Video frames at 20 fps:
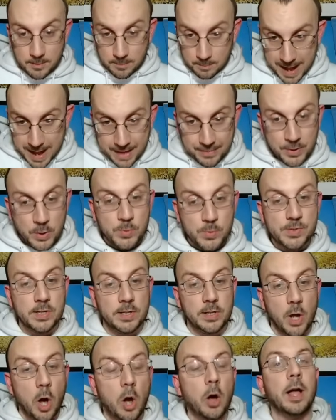Mathews,
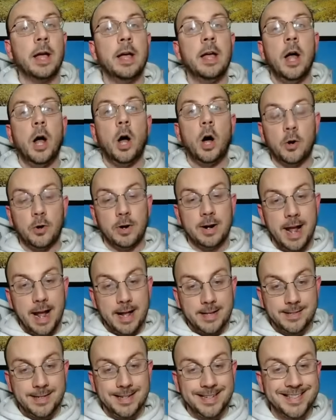Young, Hunter, and
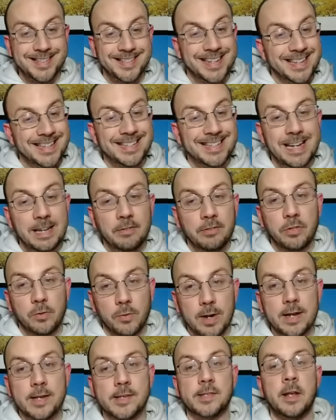Nance, hit 16
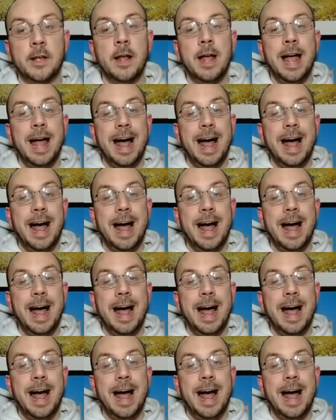threes